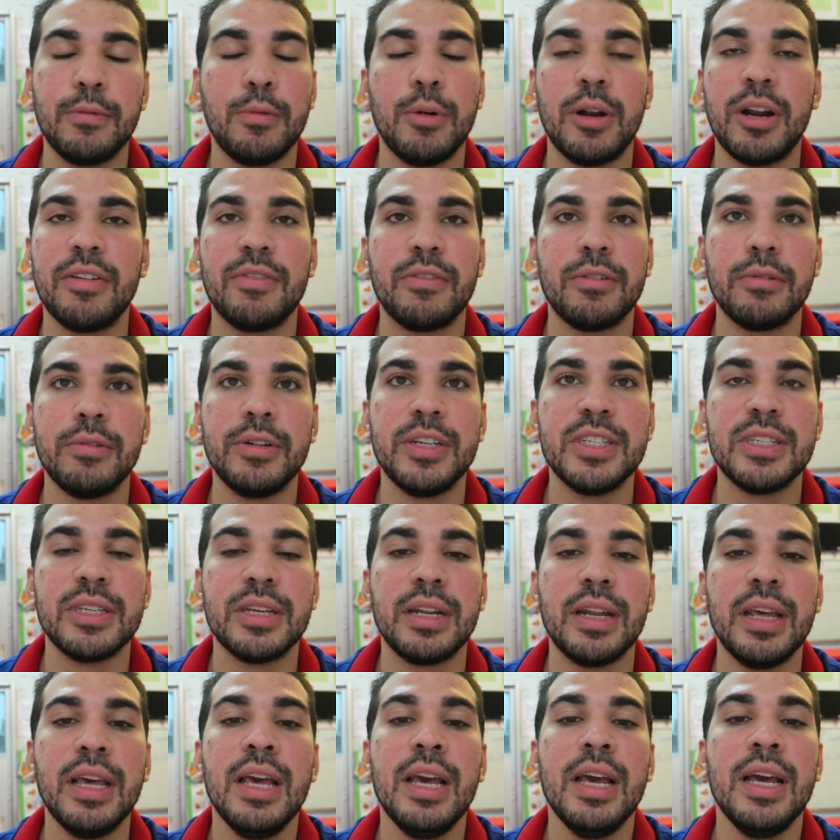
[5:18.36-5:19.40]
whatever
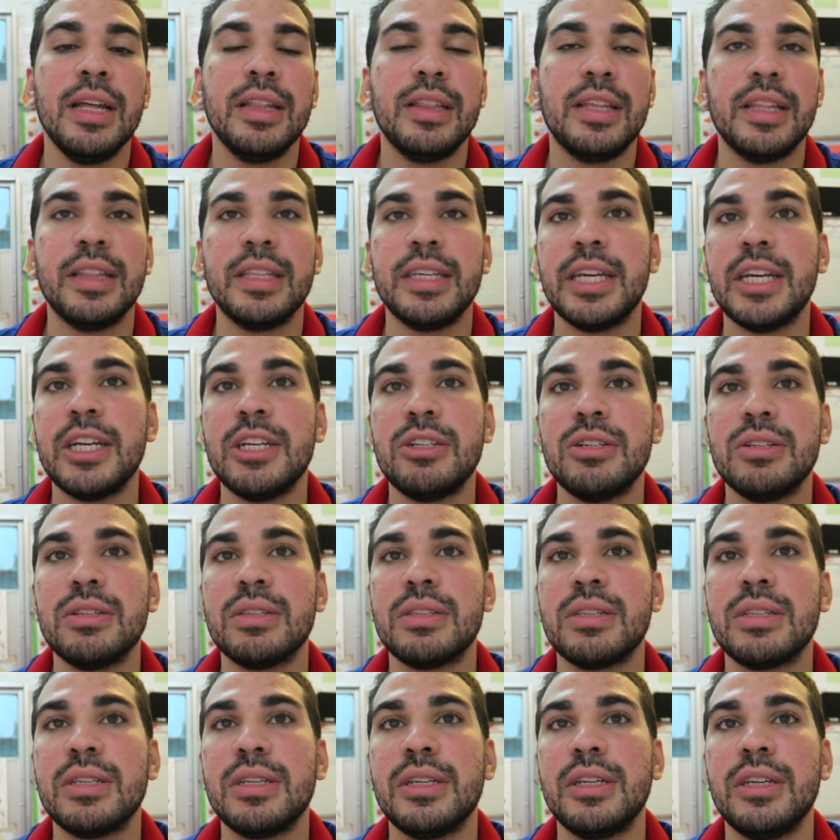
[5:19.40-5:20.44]
reason, then the
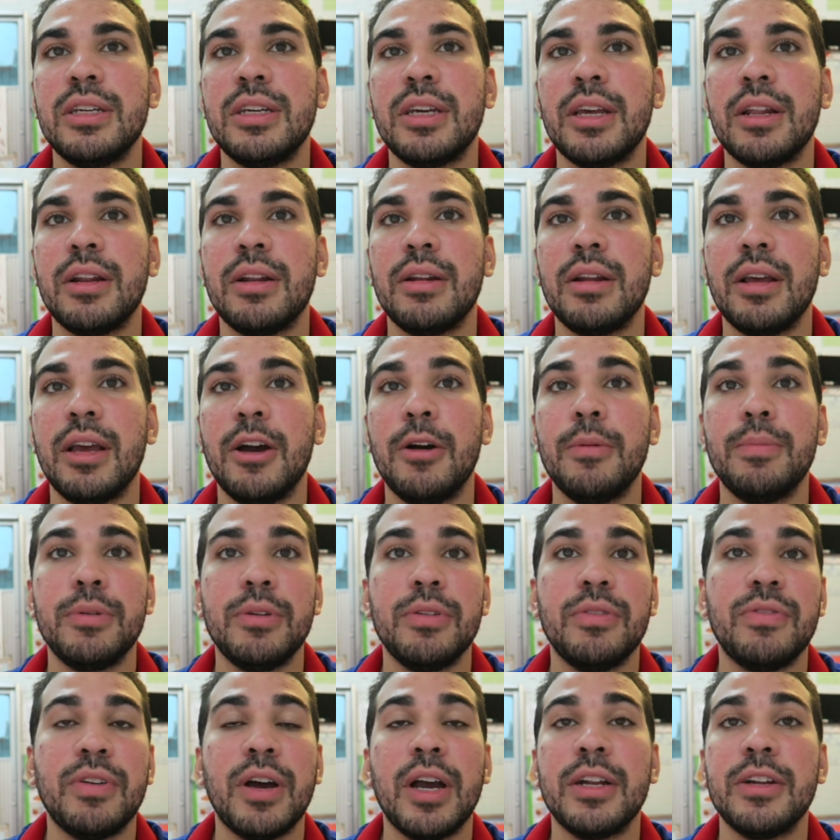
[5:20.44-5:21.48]
agency can help
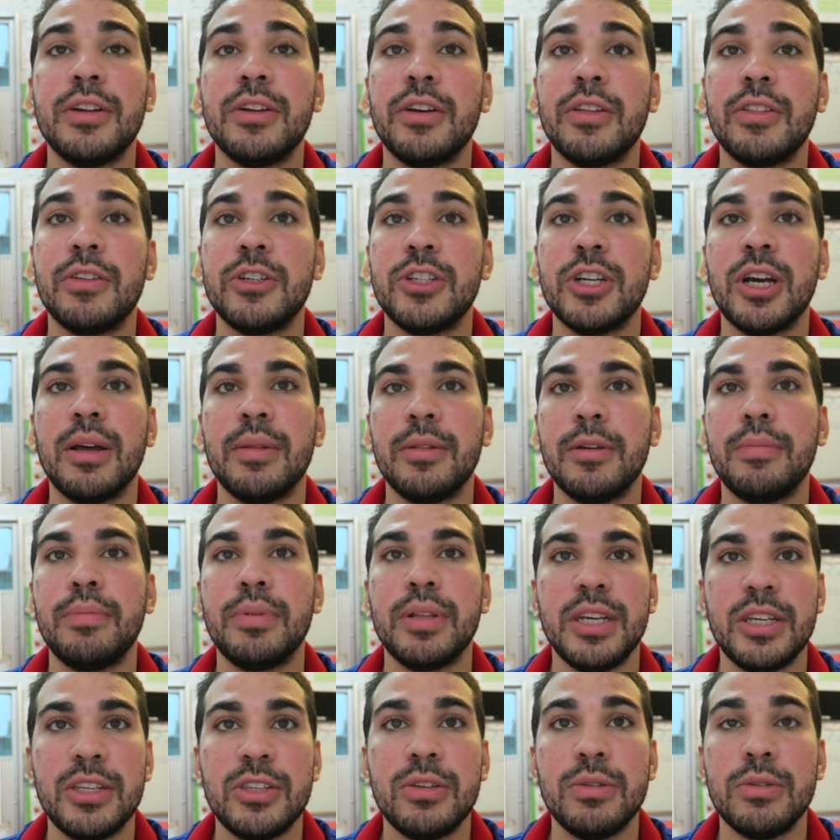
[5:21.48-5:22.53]
you find another job. They'll
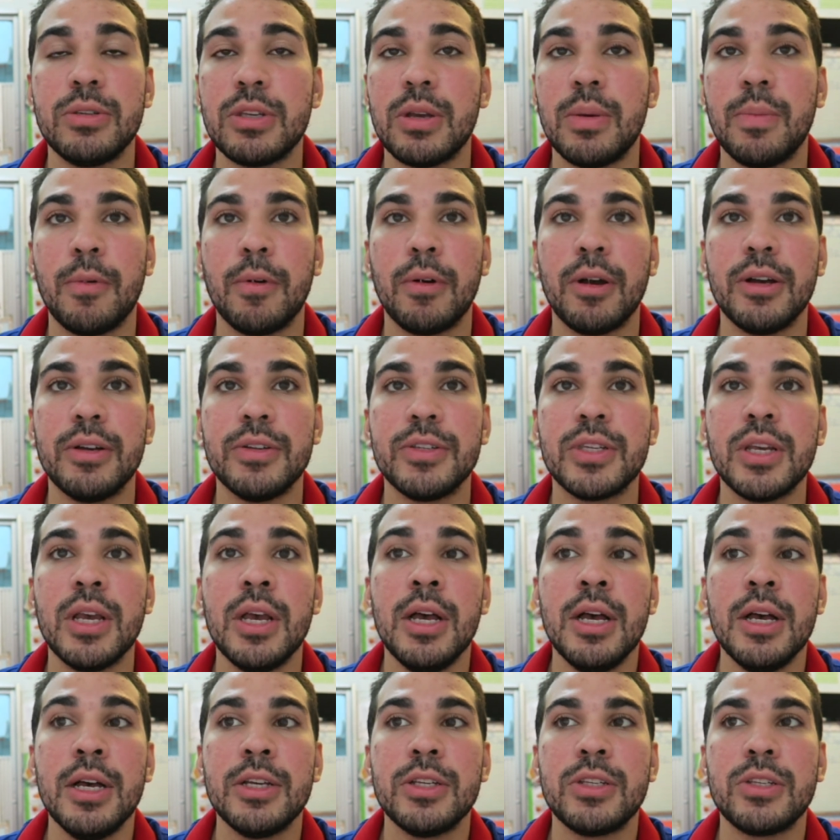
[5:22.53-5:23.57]
place you somewhere else.
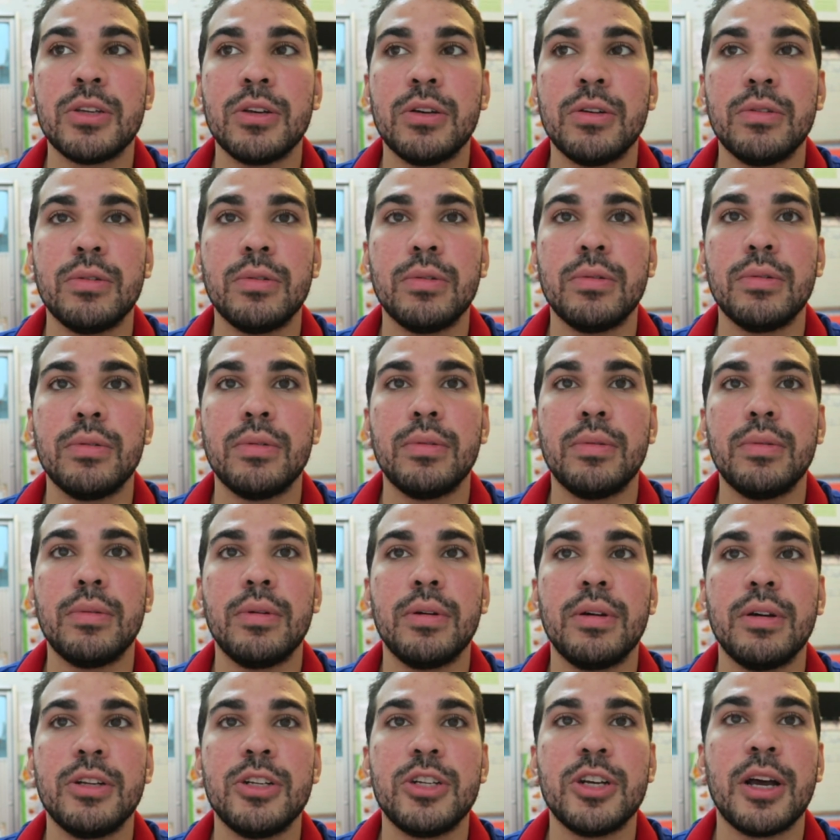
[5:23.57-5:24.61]
So
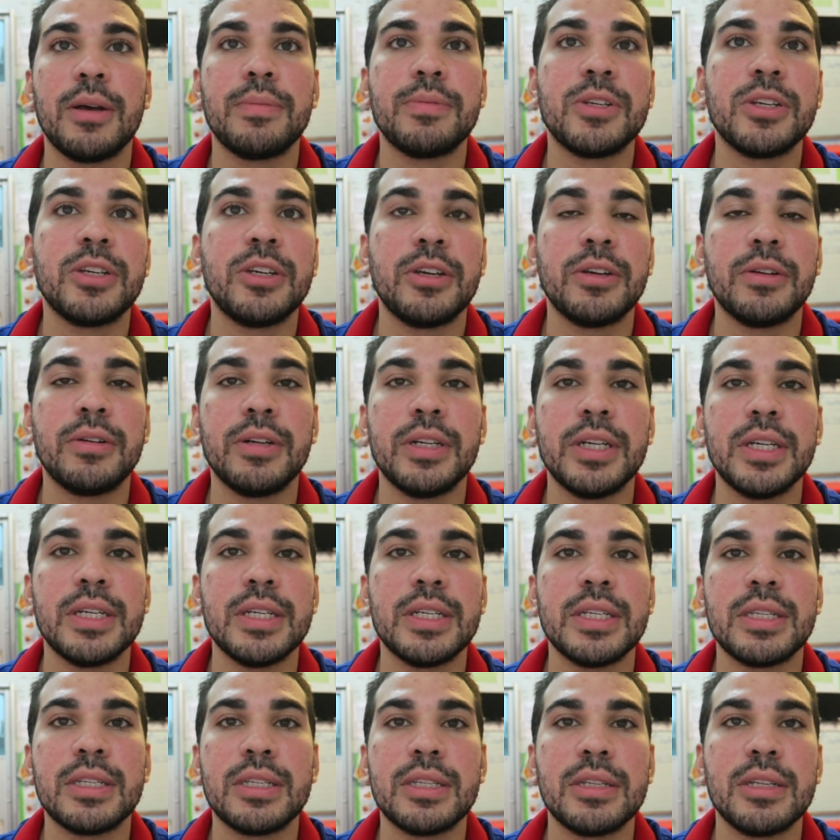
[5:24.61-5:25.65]
job security
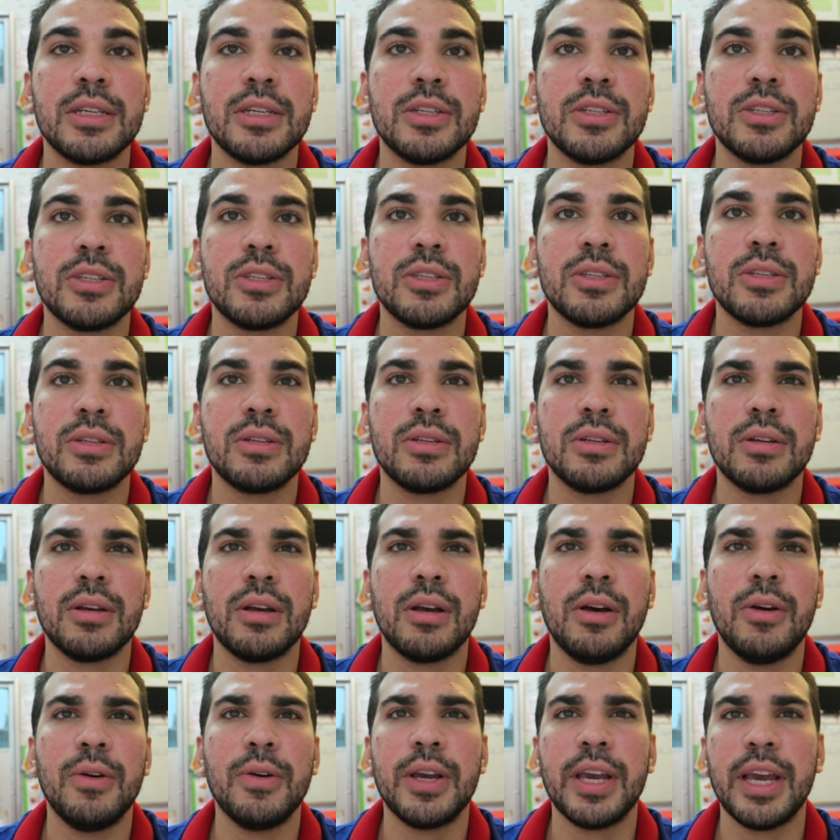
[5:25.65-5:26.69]
is
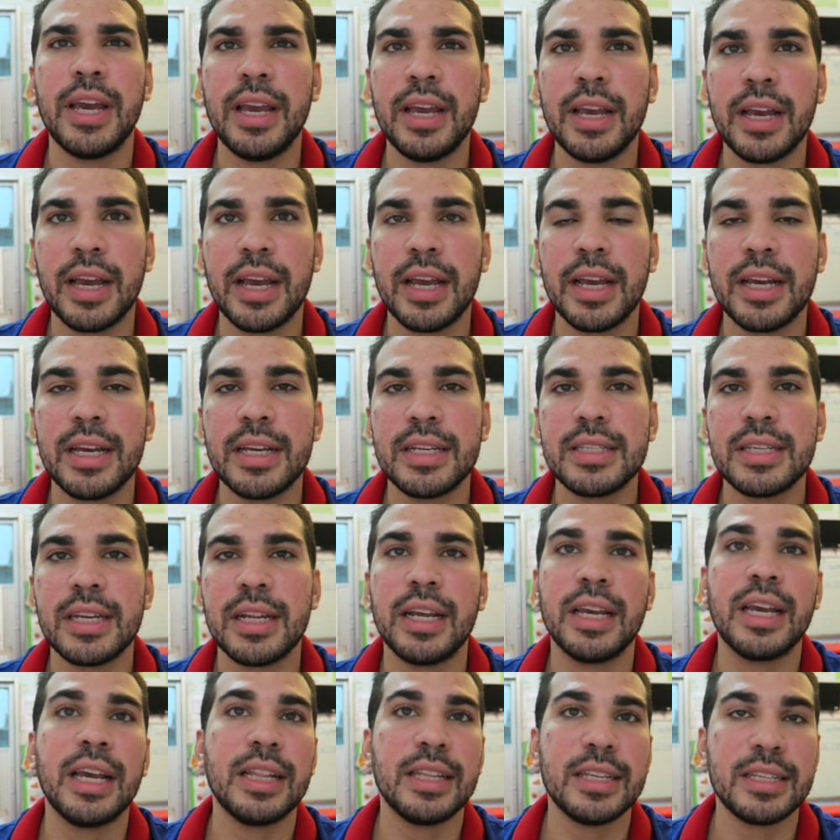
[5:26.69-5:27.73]
okay, I guess.
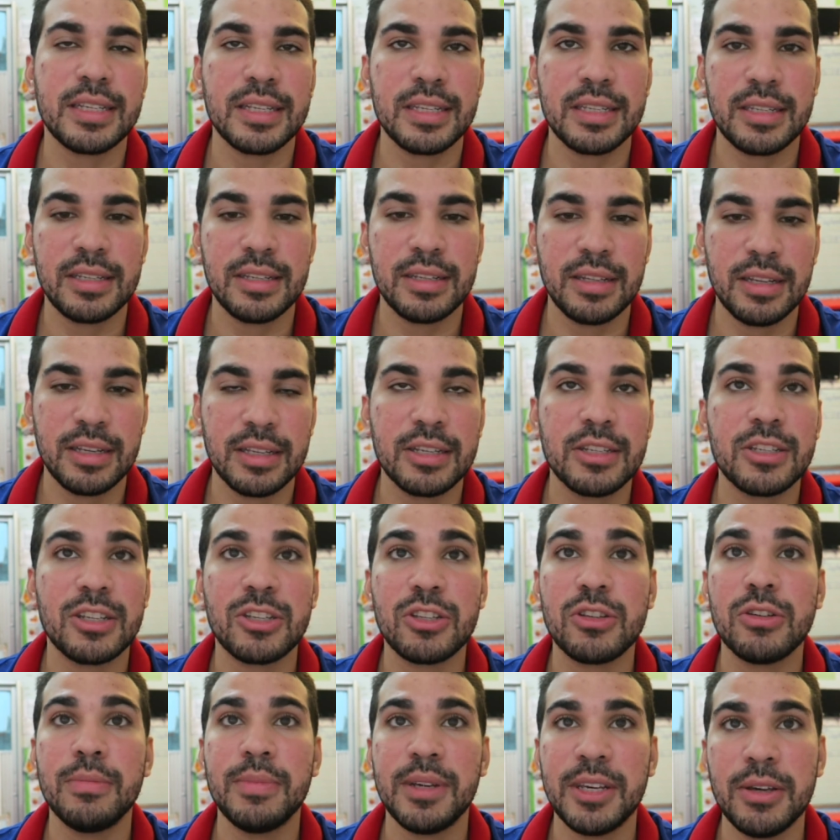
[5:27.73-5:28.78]
And again, this is
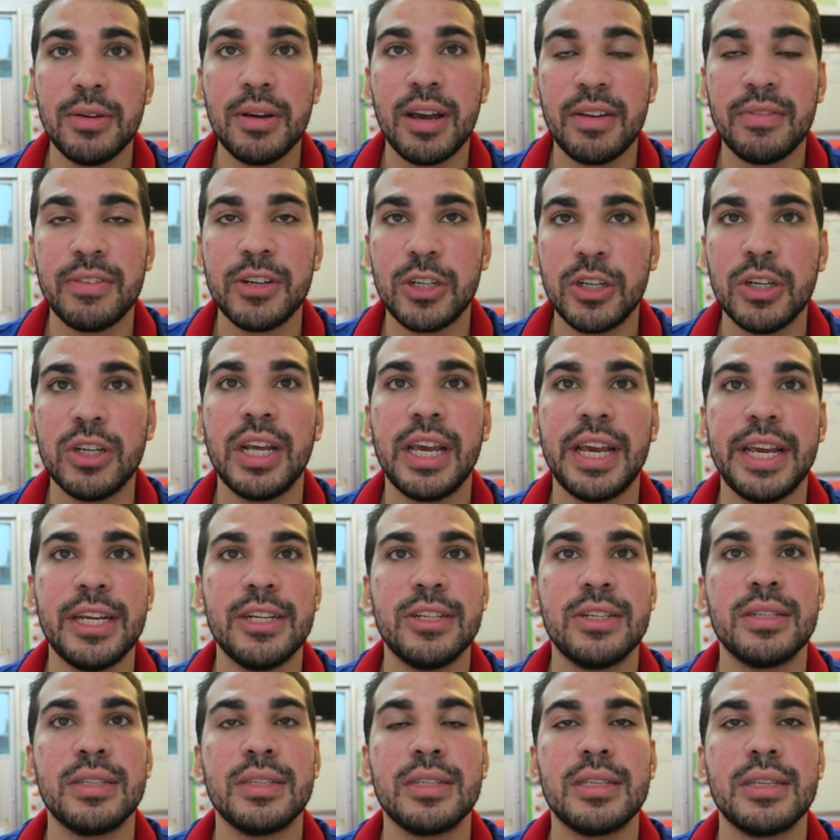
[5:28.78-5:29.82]
assuming you have a good
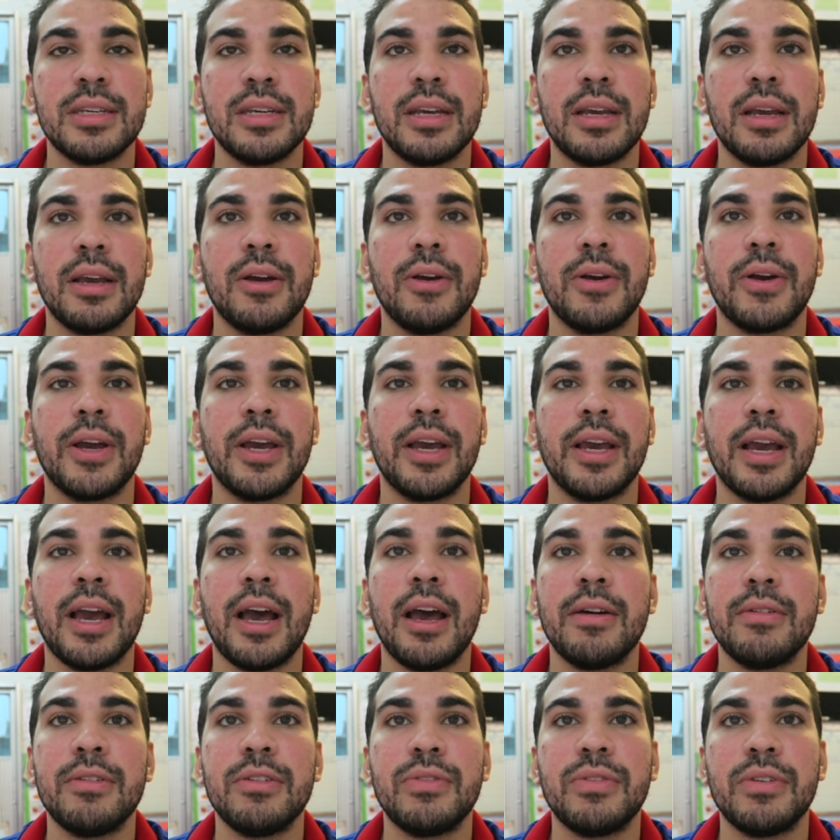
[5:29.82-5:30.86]
agency. Okay,
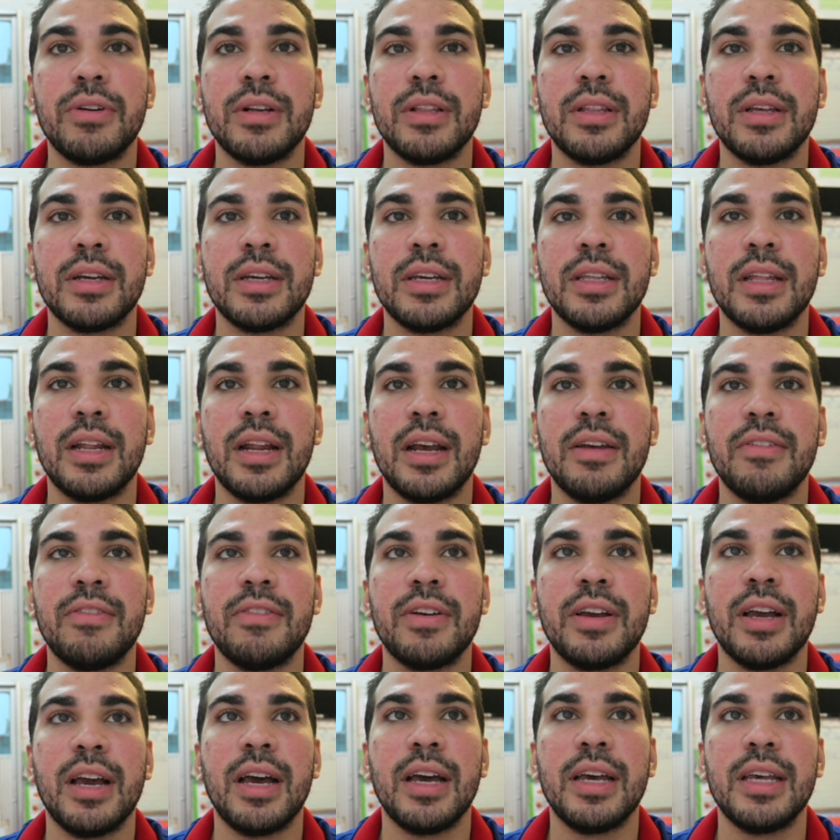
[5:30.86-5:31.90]
I was very lucky that
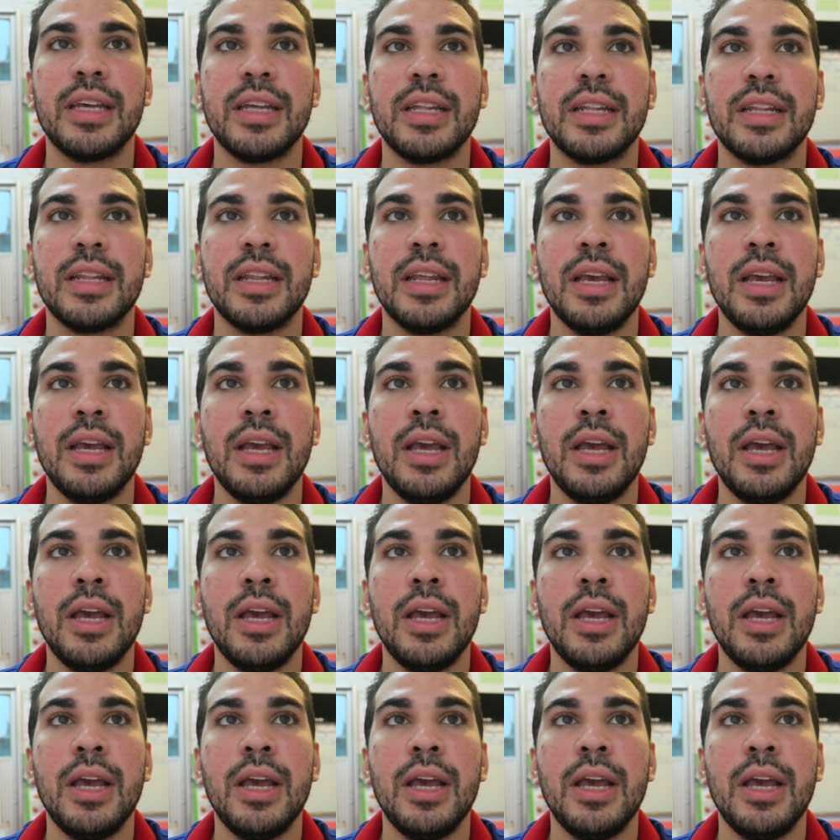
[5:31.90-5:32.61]
I've gotten